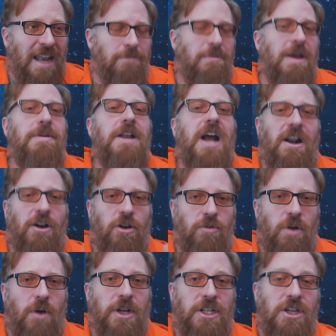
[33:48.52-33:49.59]
And maybe not
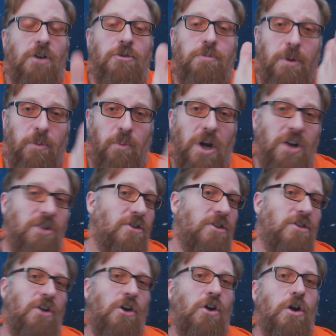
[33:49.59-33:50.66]
heroic dose, but where
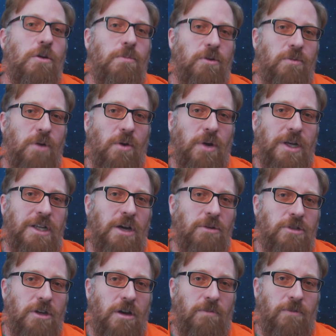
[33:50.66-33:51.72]
does the term heroic
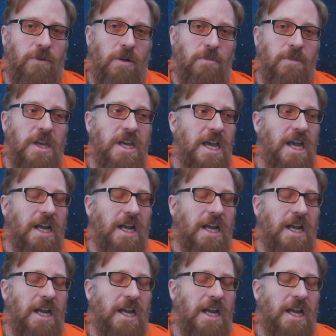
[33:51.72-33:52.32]
dose come from?